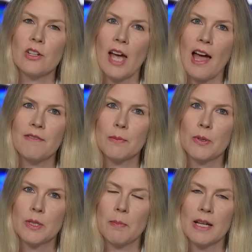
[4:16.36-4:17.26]
you have the
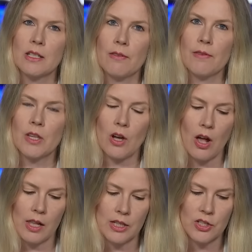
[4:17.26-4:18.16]
perspective of the
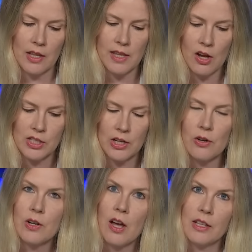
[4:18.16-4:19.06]
college and the
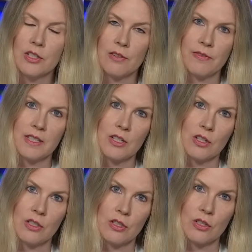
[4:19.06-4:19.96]
Ontario College of
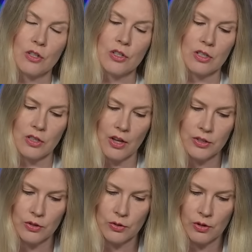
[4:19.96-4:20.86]
Physicians and Surgeons
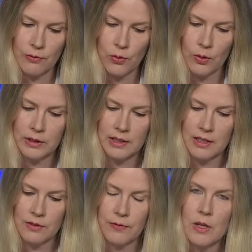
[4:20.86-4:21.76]
also sort of holding
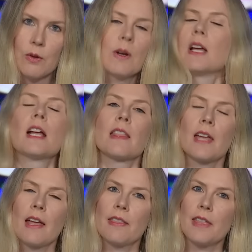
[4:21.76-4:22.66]
this view
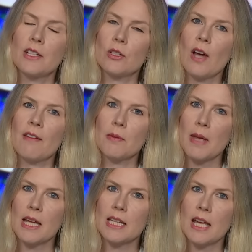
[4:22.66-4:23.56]
that they do have a
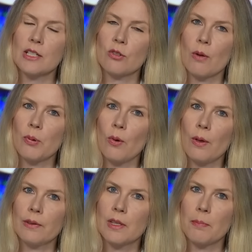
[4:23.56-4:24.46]
mandate to
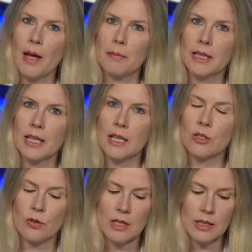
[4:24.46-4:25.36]
uphold the public
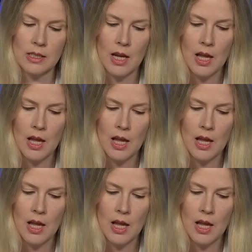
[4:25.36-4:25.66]
interest.